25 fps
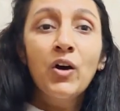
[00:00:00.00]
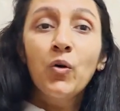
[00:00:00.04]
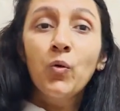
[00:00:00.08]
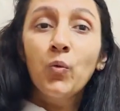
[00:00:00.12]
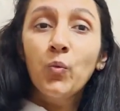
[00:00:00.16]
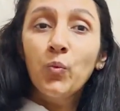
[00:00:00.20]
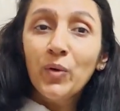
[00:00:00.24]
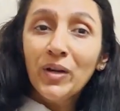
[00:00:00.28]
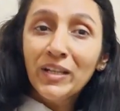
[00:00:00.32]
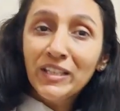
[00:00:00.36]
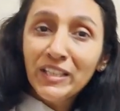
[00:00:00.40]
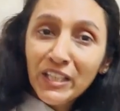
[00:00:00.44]

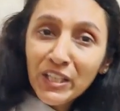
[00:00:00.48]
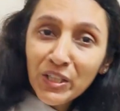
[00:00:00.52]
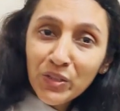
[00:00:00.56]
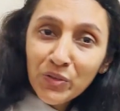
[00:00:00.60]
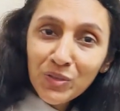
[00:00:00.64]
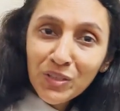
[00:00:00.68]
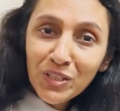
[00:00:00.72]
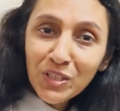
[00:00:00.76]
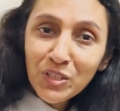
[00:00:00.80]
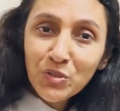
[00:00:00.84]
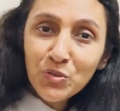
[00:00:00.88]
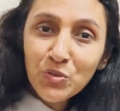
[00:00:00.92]
whether you
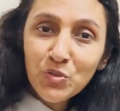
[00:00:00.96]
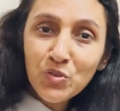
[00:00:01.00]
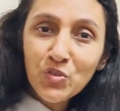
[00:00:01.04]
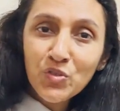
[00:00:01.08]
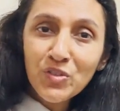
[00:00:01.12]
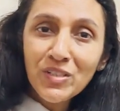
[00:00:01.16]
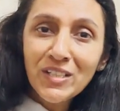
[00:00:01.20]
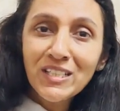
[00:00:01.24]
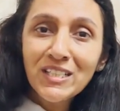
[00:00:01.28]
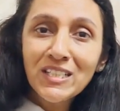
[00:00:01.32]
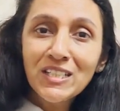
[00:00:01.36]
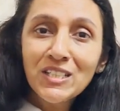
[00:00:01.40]
need to
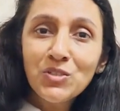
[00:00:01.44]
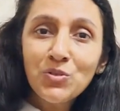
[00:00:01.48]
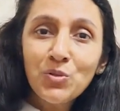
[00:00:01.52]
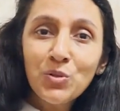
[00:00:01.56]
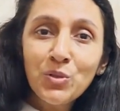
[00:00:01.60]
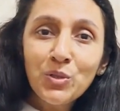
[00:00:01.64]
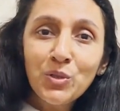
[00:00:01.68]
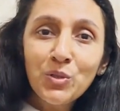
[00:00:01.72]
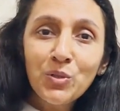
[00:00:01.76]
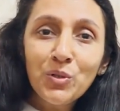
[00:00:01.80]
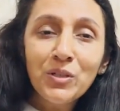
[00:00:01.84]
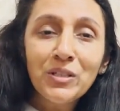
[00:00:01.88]
treat it or
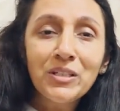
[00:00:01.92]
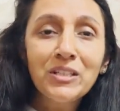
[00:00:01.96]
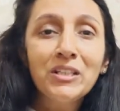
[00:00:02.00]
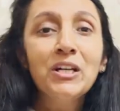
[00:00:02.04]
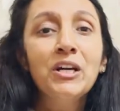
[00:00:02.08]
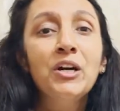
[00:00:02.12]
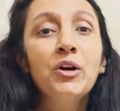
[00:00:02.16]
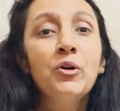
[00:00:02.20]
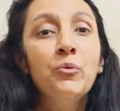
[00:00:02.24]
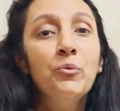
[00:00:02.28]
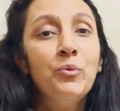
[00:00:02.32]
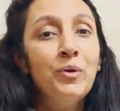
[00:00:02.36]
not,
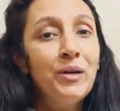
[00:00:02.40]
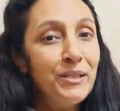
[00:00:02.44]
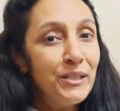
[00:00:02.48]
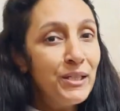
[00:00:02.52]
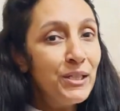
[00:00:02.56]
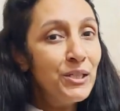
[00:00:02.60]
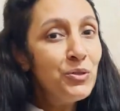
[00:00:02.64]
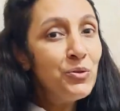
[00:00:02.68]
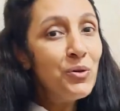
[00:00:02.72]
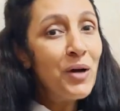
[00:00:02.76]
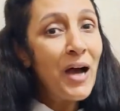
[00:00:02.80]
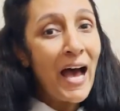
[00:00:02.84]
whether
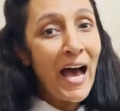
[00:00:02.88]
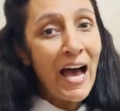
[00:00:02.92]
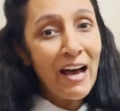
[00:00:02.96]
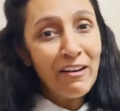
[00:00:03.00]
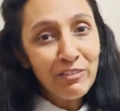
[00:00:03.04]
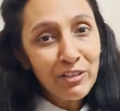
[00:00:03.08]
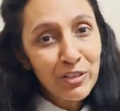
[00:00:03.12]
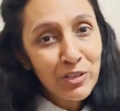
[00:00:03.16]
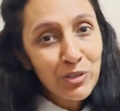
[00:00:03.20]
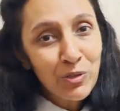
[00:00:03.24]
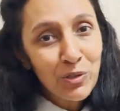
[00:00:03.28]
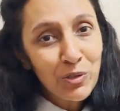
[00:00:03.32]
you have
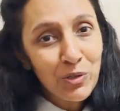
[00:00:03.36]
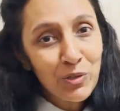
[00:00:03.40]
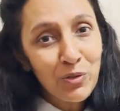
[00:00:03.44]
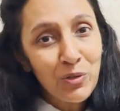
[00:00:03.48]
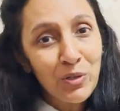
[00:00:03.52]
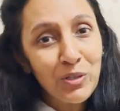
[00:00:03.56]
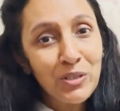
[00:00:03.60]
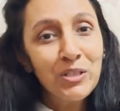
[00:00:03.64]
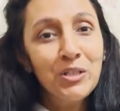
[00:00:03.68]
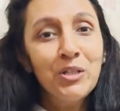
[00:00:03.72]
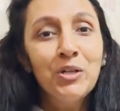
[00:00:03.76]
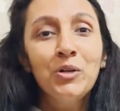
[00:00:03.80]
it or
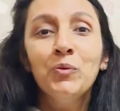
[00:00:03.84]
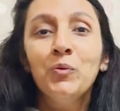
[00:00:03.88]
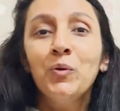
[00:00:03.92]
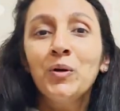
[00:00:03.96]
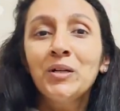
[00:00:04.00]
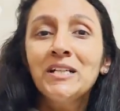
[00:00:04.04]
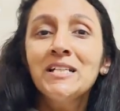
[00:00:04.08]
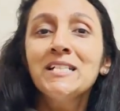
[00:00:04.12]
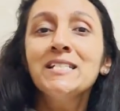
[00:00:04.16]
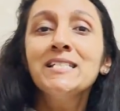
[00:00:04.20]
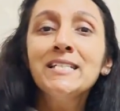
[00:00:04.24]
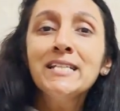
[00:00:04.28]
not,
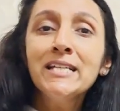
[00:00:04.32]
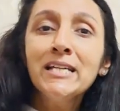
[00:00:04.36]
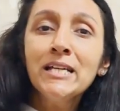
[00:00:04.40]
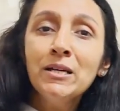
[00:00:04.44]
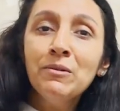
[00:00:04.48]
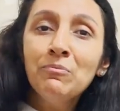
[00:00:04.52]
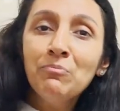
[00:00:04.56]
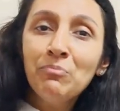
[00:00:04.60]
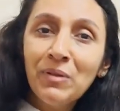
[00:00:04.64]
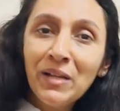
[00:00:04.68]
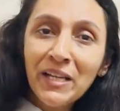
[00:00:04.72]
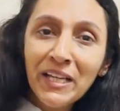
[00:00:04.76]
what is the
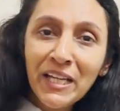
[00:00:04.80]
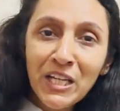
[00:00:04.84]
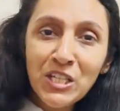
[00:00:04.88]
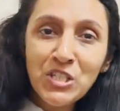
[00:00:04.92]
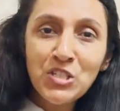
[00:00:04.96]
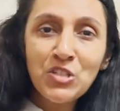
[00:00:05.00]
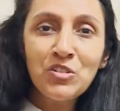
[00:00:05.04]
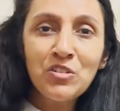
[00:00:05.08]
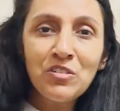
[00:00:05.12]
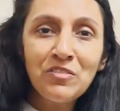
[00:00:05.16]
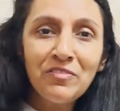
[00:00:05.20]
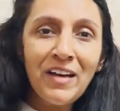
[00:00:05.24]

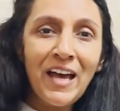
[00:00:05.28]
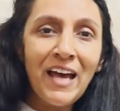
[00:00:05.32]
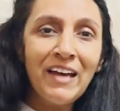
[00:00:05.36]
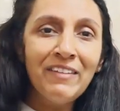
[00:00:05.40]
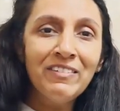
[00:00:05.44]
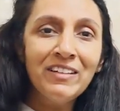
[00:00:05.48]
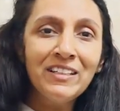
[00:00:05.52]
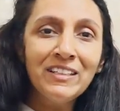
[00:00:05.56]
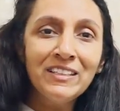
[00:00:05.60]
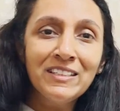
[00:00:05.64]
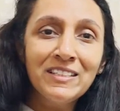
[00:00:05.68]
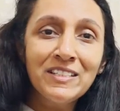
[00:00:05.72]
implication of
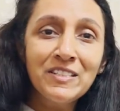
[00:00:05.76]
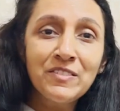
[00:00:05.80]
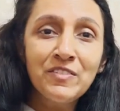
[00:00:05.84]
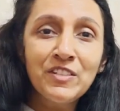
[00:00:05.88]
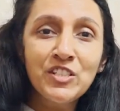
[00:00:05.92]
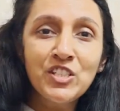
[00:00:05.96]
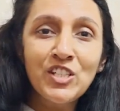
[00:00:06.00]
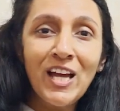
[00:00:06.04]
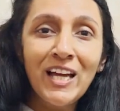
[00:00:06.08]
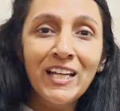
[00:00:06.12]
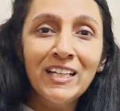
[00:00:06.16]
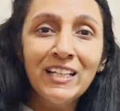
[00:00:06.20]
having this
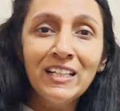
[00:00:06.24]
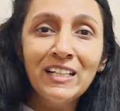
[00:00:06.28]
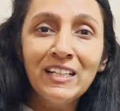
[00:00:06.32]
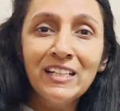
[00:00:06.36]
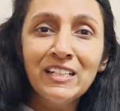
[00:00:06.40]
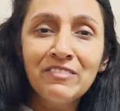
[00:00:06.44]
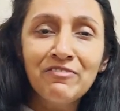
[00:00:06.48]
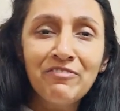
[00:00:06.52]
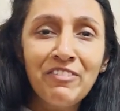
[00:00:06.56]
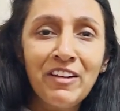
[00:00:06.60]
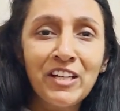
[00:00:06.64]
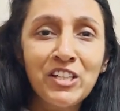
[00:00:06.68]
vaginal
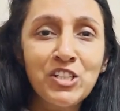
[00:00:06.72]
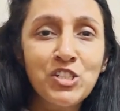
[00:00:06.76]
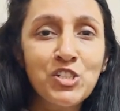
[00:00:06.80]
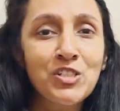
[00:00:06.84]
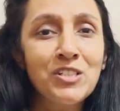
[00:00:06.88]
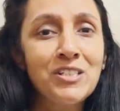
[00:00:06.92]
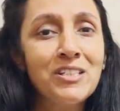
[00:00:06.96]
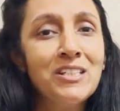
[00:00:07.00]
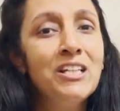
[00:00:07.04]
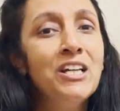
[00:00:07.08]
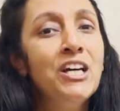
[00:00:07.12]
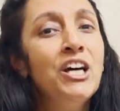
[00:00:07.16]

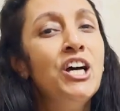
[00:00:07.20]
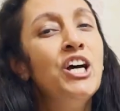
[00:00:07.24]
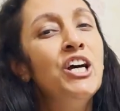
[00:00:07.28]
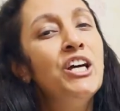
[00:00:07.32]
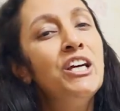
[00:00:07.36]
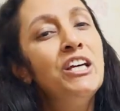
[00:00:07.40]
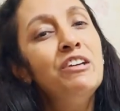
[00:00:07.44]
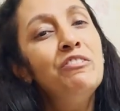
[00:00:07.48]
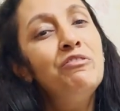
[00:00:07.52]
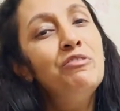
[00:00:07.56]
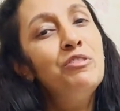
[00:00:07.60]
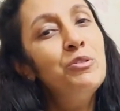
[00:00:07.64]
infection,
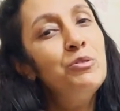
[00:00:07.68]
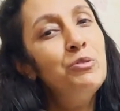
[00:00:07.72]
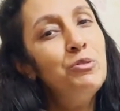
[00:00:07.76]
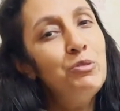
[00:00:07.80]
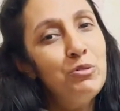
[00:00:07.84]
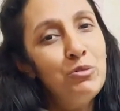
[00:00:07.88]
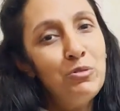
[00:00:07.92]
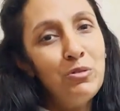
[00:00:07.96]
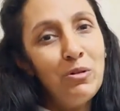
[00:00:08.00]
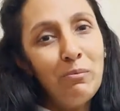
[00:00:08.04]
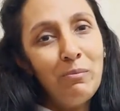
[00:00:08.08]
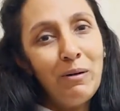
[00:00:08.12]
if you
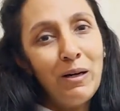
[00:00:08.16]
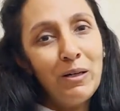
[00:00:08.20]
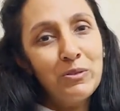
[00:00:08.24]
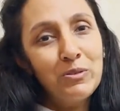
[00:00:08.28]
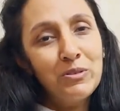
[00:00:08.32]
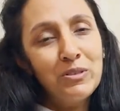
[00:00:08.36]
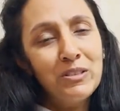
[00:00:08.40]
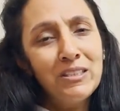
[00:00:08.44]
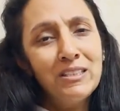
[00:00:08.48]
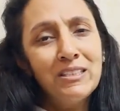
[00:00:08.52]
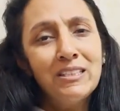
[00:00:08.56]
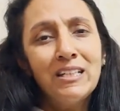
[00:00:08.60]
know
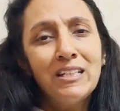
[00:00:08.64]
about it,